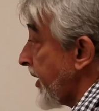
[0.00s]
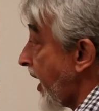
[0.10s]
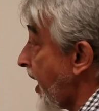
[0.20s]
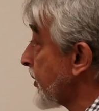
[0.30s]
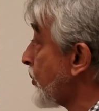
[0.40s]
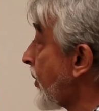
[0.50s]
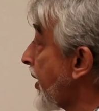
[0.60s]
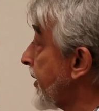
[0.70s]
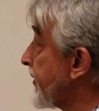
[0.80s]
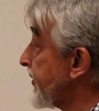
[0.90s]
how to
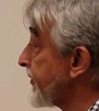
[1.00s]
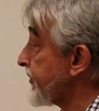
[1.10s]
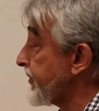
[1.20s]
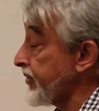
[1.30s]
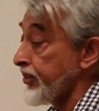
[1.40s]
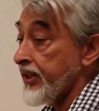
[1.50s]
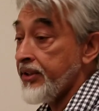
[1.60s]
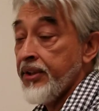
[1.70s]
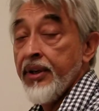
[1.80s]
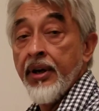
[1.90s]
wire this unit.
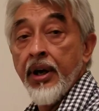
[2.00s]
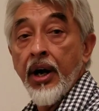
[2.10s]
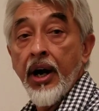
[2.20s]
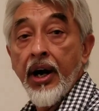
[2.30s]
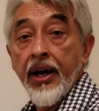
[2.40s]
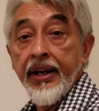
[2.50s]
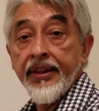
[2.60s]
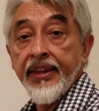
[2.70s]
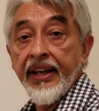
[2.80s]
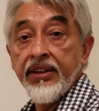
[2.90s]
I
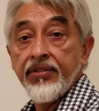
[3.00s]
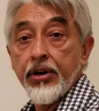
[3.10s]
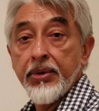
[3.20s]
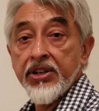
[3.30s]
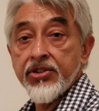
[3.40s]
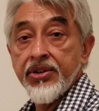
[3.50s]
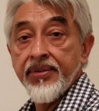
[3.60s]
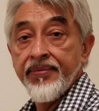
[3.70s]
thank you very much.